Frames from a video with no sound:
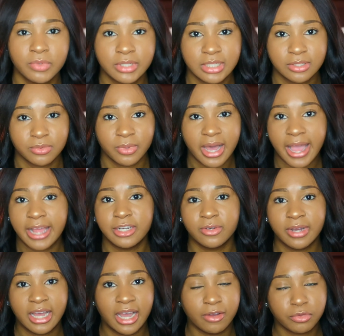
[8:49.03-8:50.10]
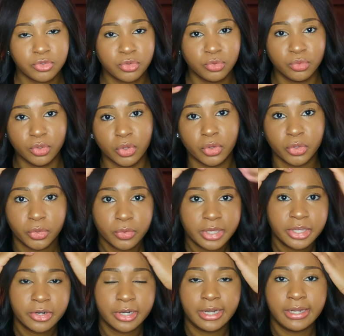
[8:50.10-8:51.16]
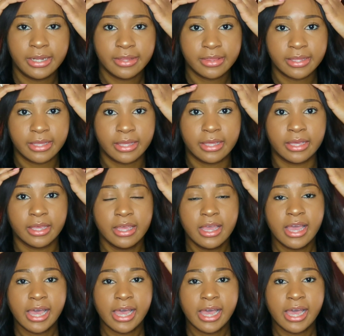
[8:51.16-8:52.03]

which is why I don't have to glue it or anything.